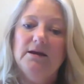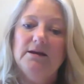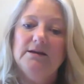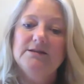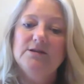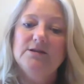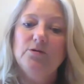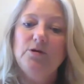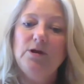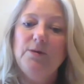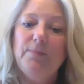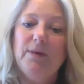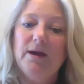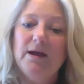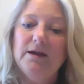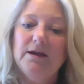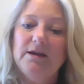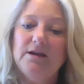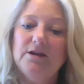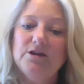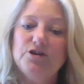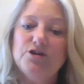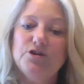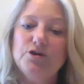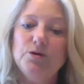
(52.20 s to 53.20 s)
And it's only
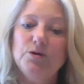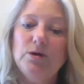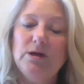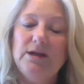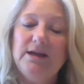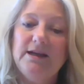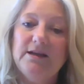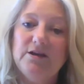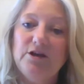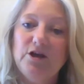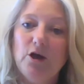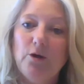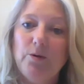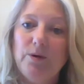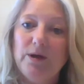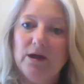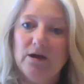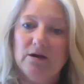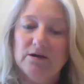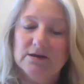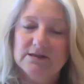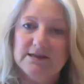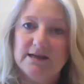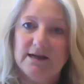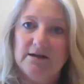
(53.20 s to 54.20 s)
by truly knowing
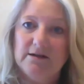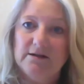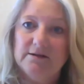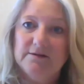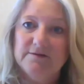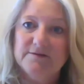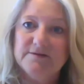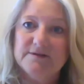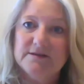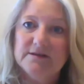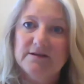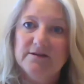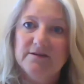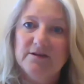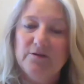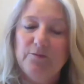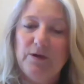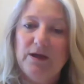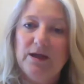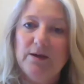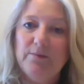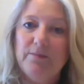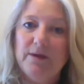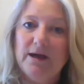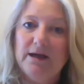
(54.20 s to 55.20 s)
ourselves that we
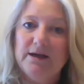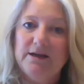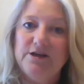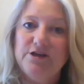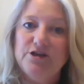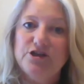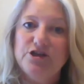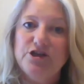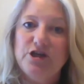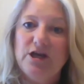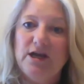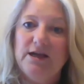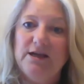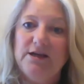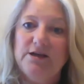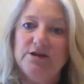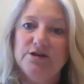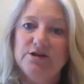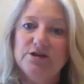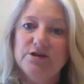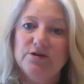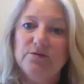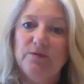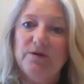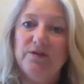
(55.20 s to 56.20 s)
can manage
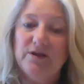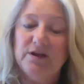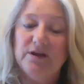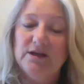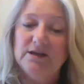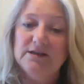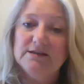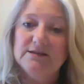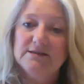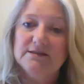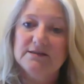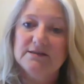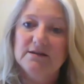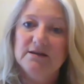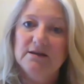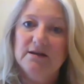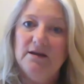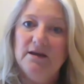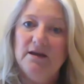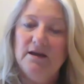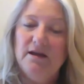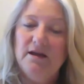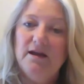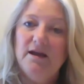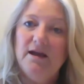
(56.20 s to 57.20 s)
change within us
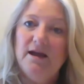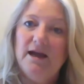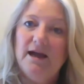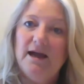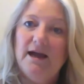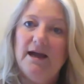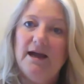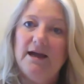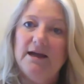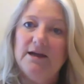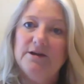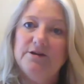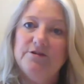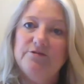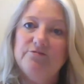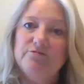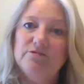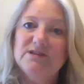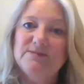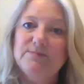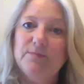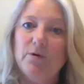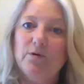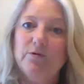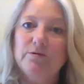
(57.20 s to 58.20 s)
and
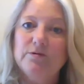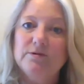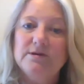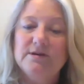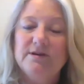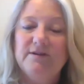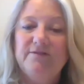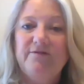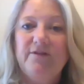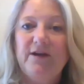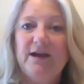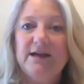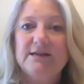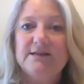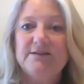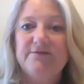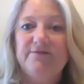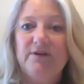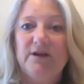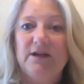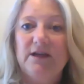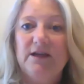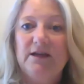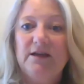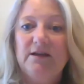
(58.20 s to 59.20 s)
respond
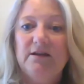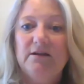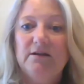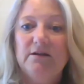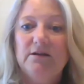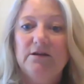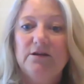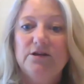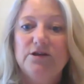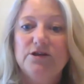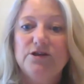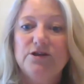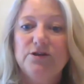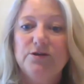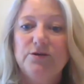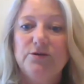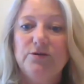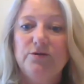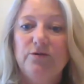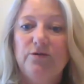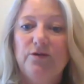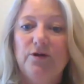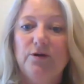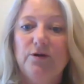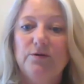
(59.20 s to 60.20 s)
effectively
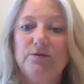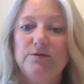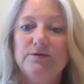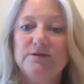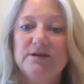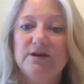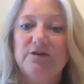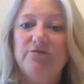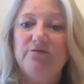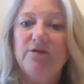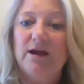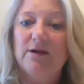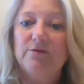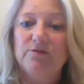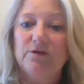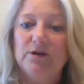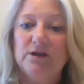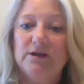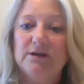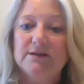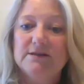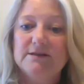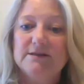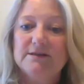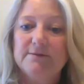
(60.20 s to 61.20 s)
to those around
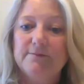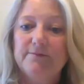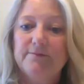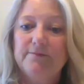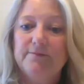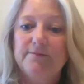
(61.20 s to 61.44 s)
us